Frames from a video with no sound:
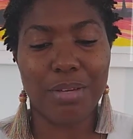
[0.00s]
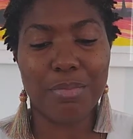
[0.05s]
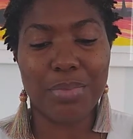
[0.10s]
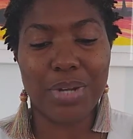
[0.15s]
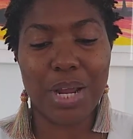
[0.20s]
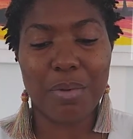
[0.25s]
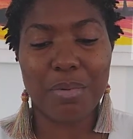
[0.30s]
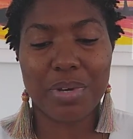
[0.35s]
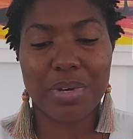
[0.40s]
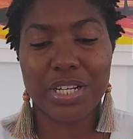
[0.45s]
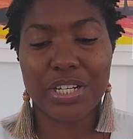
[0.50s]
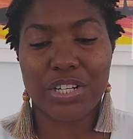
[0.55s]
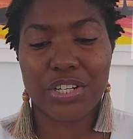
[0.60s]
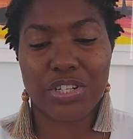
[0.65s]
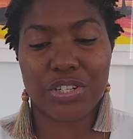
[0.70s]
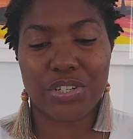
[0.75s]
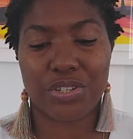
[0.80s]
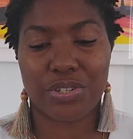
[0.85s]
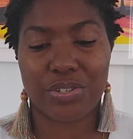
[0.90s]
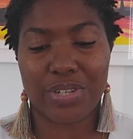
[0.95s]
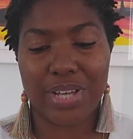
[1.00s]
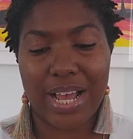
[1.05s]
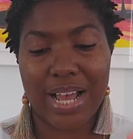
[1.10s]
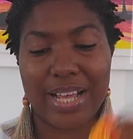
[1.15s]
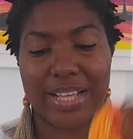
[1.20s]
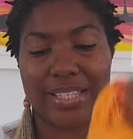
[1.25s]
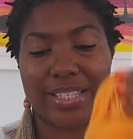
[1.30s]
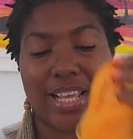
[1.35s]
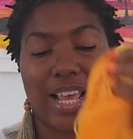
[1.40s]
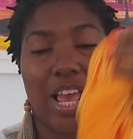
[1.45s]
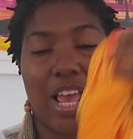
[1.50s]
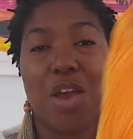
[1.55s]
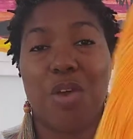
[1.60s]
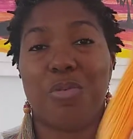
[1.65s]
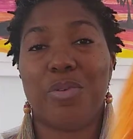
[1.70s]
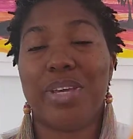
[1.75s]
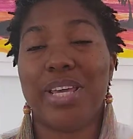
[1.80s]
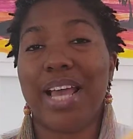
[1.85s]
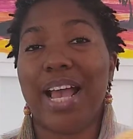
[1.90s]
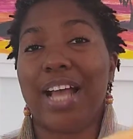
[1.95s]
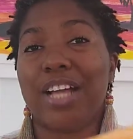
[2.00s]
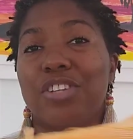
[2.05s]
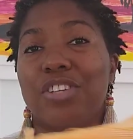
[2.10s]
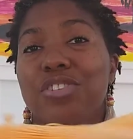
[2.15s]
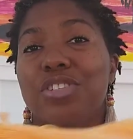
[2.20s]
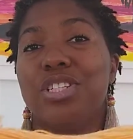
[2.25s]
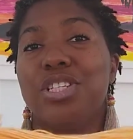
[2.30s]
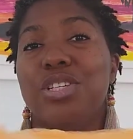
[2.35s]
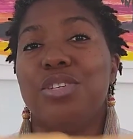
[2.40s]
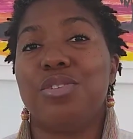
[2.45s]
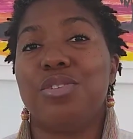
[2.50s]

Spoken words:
But I wanted to show you guys, we actually